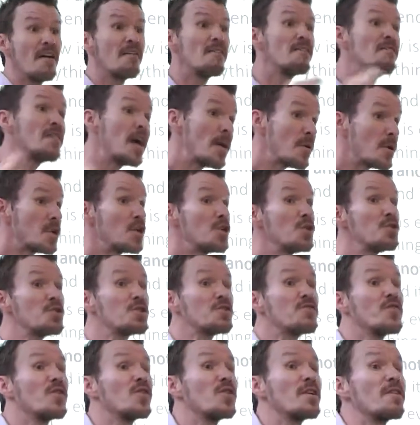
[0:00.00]
very
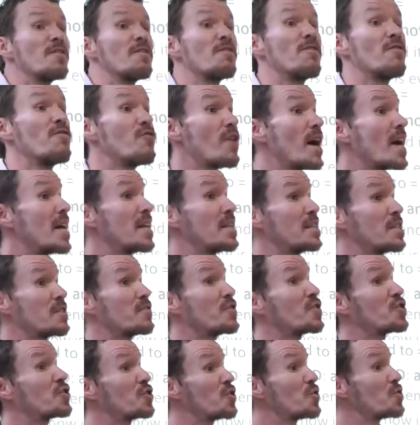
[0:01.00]
useful little phrase
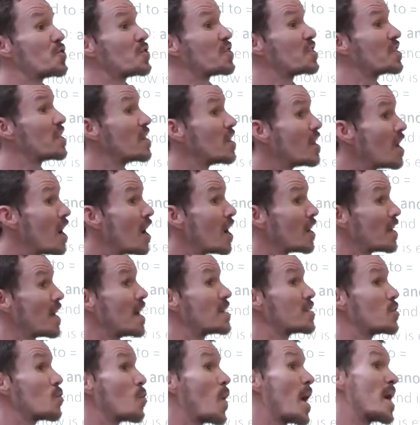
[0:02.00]
for students to learn
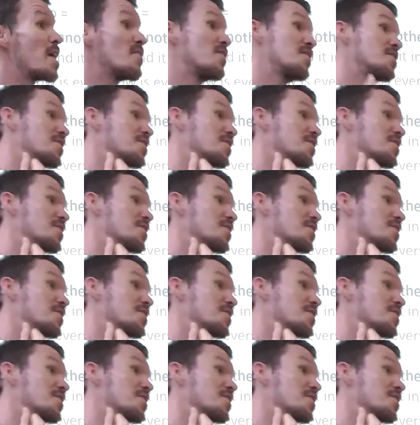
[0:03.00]
as a way of